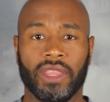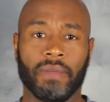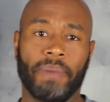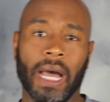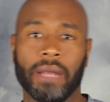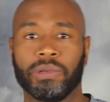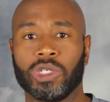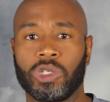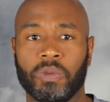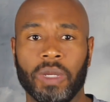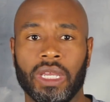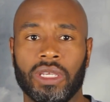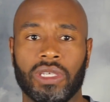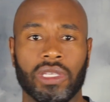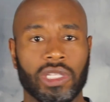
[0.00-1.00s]
the Bible
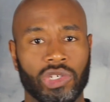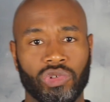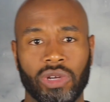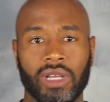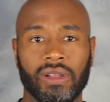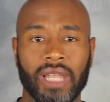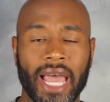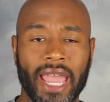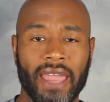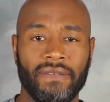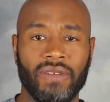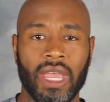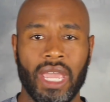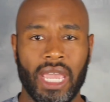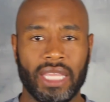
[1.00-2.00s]
speaks of the tree of
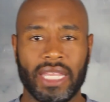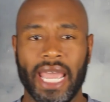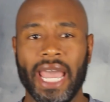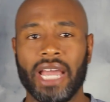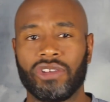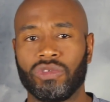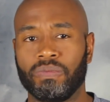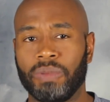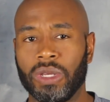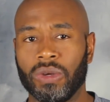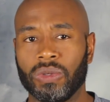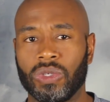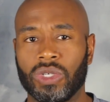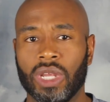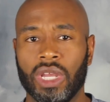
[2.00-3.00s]
life and the
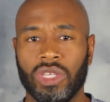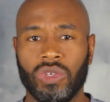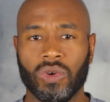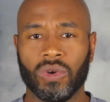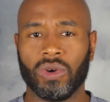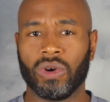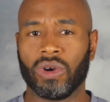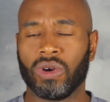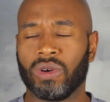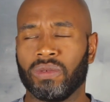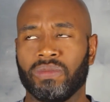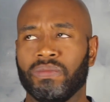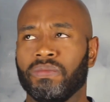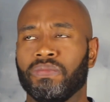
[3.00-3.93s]
attributes you're